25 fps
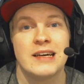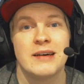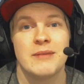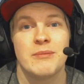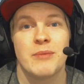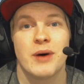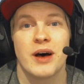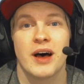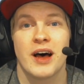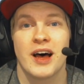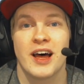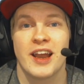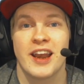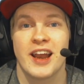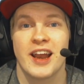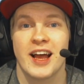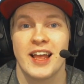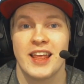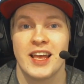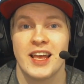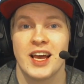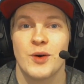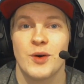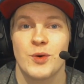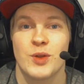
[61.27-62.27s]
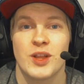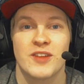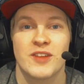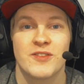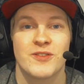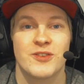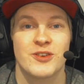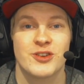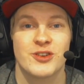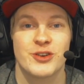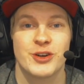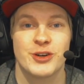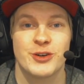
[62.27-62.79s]
But uh, yeah, without
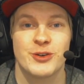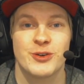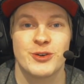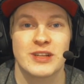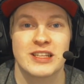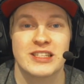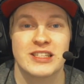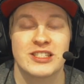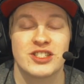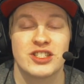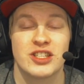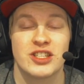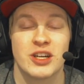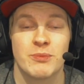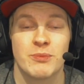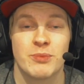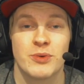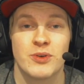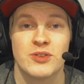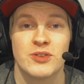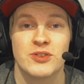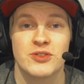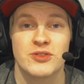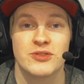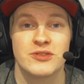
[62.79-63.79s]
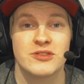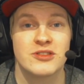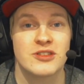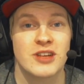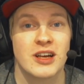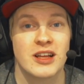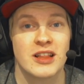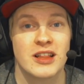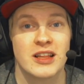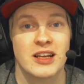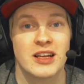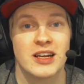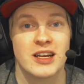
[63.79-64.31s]
further ado, let's jump on to the
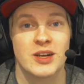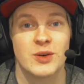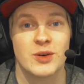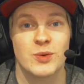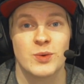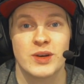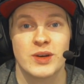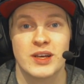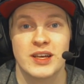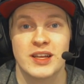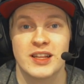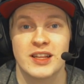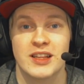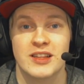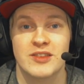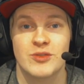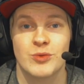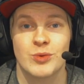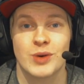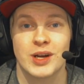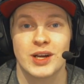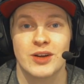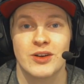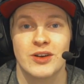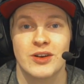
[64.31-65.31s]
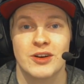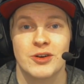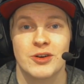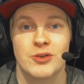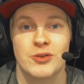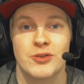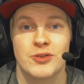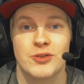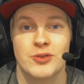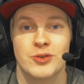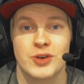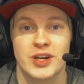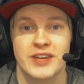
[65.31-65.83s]
start line with
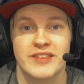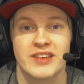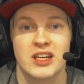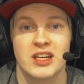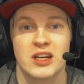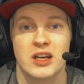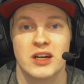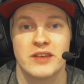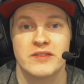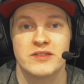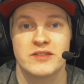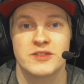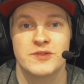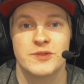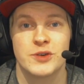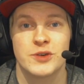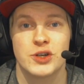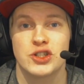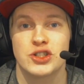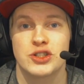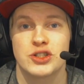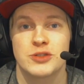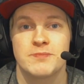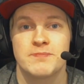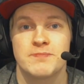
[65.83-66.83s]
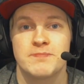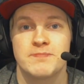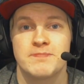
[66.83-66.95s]
regular driving gloves first.